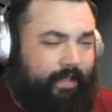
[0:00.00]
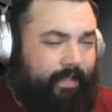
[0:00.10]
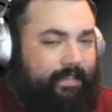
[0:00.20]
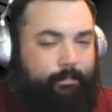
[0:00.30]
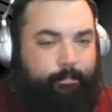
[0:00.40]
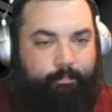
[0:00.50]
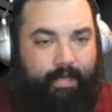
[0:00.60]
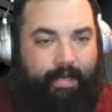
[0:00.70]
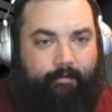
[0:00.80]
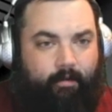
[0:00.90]
And that's
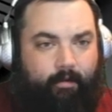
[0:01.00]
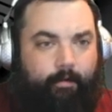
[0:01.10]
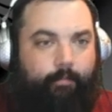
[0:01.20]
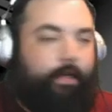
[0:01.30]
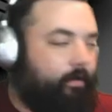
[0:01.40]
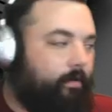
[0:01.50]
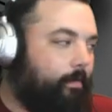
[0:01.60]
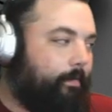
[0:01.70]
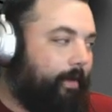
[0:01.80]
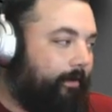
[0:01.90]
about all we
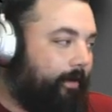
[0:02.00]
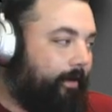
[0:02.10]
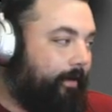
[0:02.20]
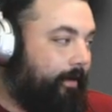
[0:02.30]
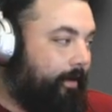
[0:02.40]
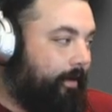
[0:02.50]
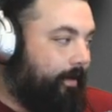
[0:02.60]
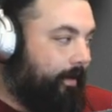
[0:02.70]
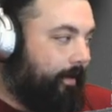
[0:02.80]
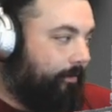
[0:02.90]
know about it
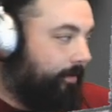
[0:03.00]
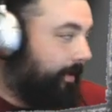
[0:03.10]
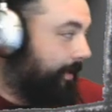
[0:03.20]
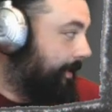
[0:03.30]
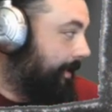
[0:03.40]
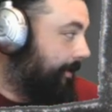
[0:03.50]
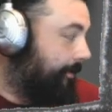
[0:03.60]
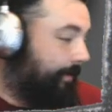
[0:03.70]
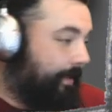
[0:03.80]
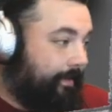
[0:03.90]
right
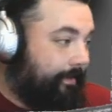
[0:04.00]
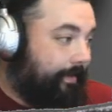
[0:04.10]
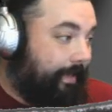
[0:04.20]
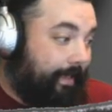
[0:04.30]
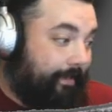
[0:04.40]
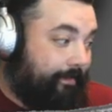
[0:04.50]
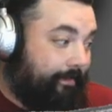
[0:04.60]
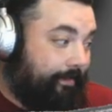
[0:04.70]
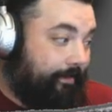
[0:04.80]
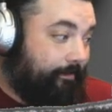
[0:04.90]
now, in that
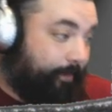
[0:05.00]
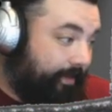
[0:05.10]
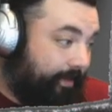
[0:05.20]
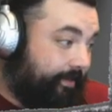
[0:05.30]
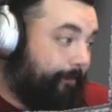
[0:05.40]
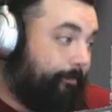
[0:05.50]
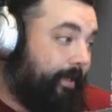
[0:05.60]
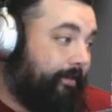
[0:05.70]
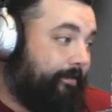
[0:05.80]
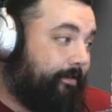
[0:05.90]
it's PC
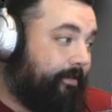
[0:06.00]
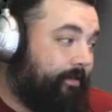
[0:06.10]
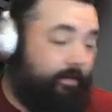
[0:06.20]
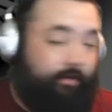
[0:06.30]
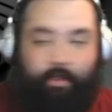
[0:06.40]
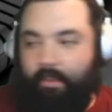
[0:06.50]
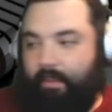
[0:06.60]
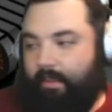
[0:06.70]
based. So